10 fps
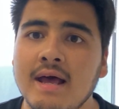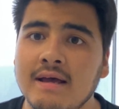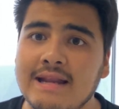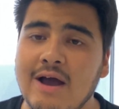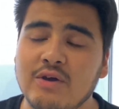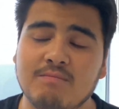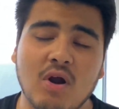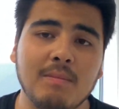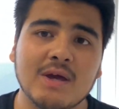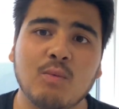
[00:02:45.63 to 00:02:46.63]
Now, you're
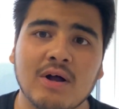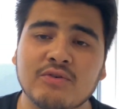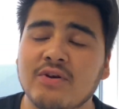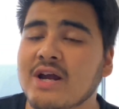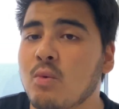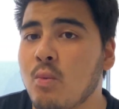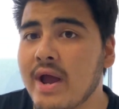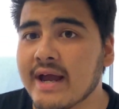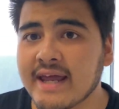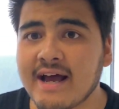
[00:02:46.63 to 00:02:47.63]
probably wondering,
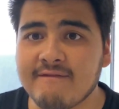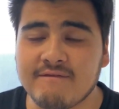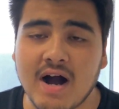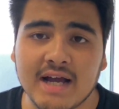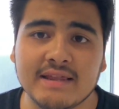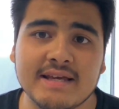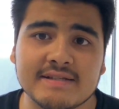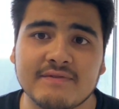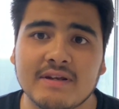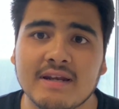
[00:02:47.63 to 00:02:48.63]
where can I find
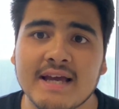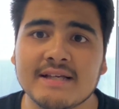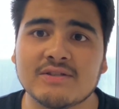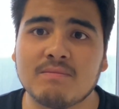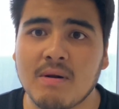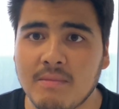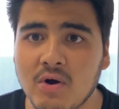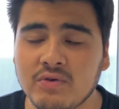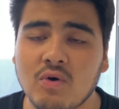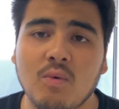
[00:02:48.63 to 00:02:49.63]
these links to
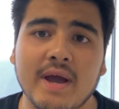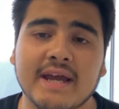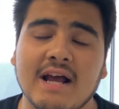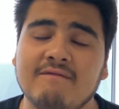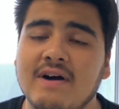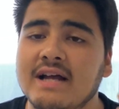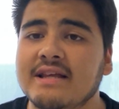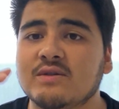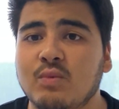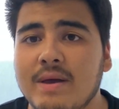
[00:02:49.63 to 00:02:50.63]
promote, or where can I find
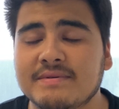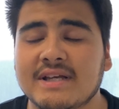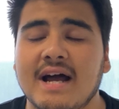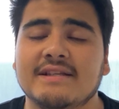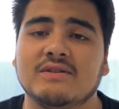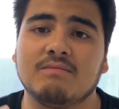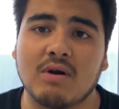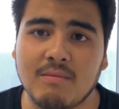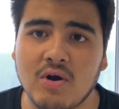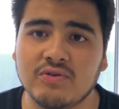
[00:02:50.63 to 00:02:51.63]
these websites to
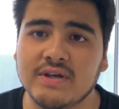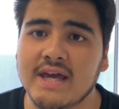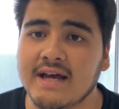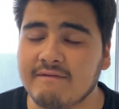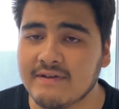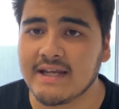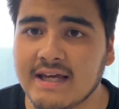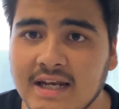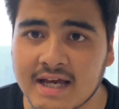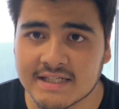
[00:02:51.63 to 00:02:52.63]
promote to get affiliate
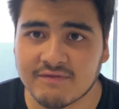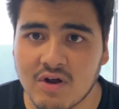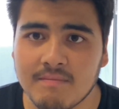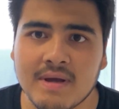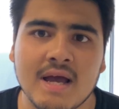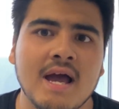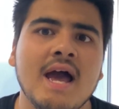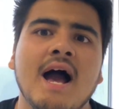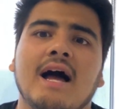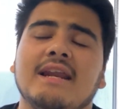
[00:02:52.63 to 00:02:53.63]
links from?
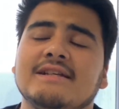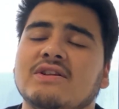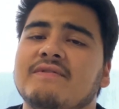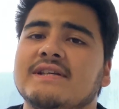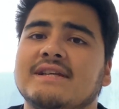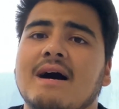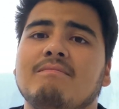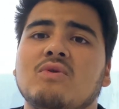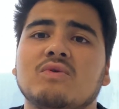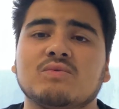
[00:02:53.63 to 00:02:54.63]
A list of
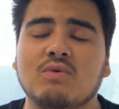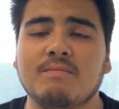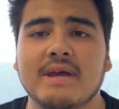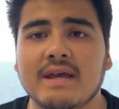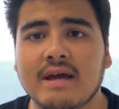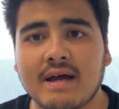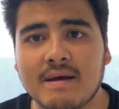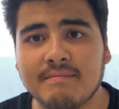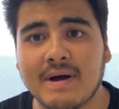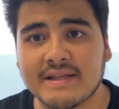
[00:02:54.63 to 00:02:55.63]
examples will be
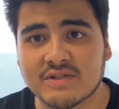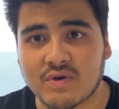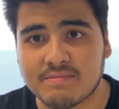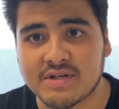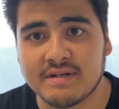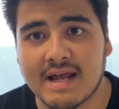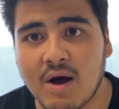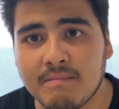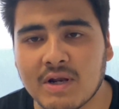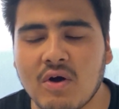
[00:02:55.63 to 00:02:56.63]
in my description
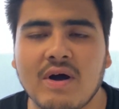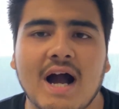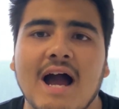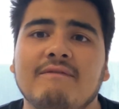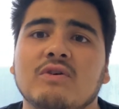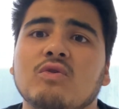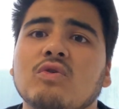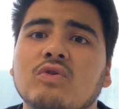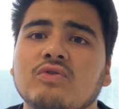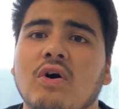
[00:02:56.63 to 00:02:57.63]
down below. I have a
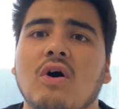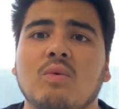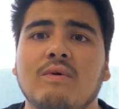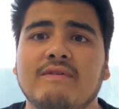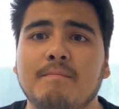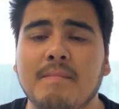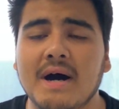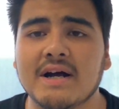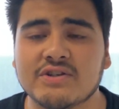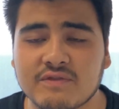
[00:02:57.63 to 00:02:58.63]
Google Doc with a
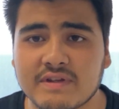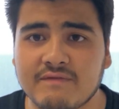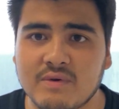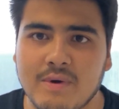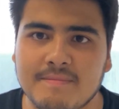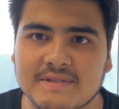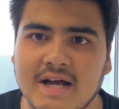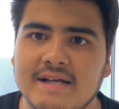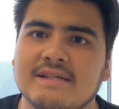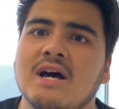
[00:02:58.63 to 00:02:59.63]
bunch of different
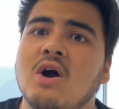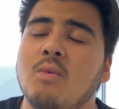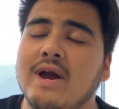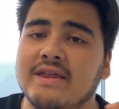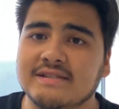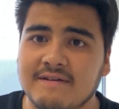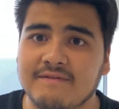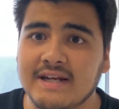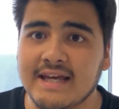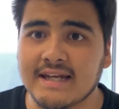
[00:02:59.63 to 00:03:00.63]
websites where there's
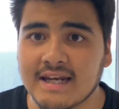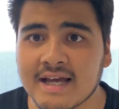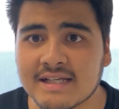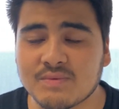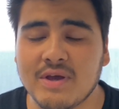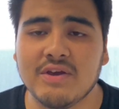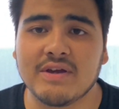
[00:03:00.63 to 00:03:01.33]
affiliate links, where you